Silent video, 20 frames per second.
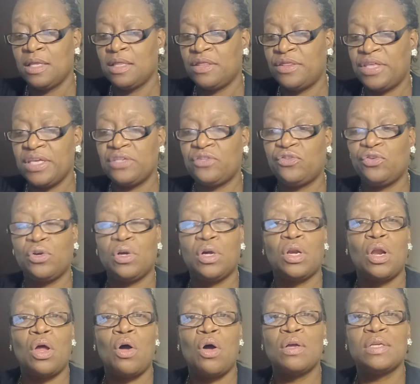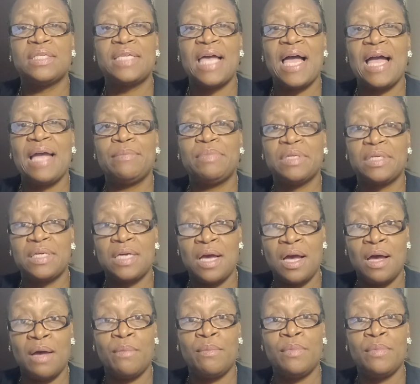this took a long time to
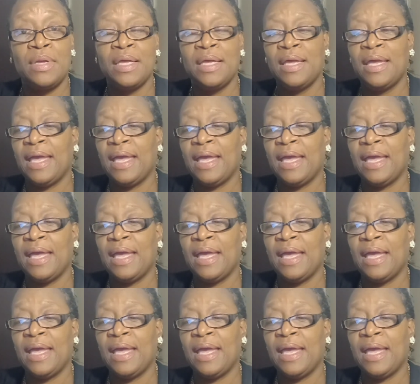come,